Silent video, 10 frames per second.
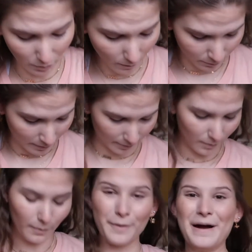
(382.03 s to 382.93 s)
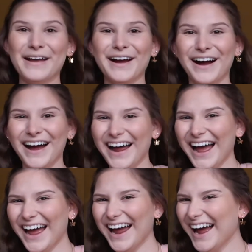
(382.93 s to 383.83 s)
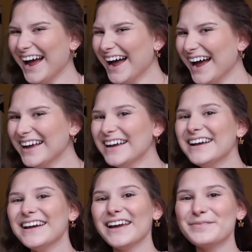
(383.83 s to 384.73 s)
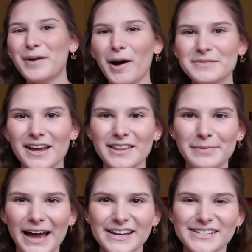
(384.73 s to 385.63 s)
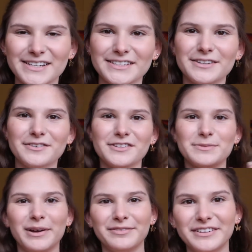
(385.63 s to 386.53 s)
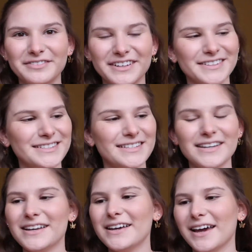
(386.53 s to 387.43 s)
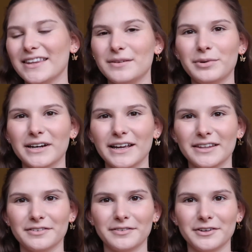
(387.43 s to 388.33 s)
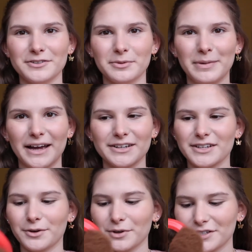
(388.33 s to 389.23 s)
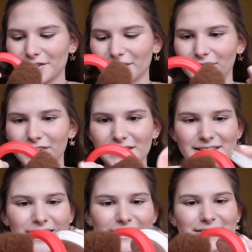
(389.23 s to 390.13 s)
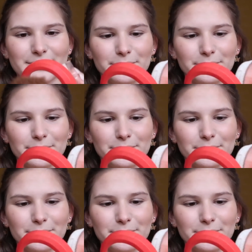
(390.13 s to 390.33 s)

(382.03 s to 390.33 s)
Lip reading: Ooh, oh my god! It pops out of the packaging, so you can just buy refills and then put it in the reusable packaging, which is nice.